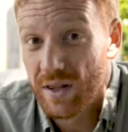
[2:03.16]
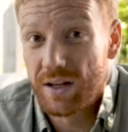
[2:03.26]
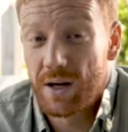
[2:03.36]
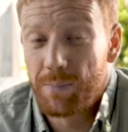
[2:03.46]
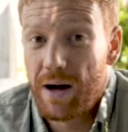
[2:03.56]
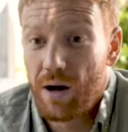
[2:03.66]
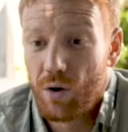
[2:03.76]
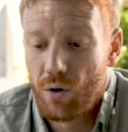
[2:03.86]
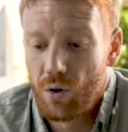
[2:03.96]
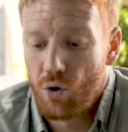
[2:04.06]
to think about
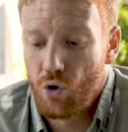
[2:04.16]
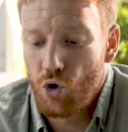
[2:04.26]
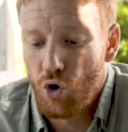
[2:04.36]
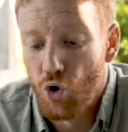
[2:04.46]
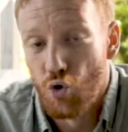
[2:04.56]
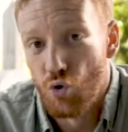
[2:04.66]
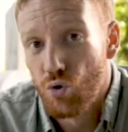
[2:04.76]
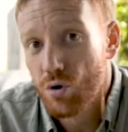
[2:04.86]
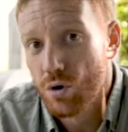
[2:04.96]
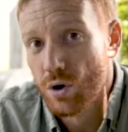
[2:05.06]
who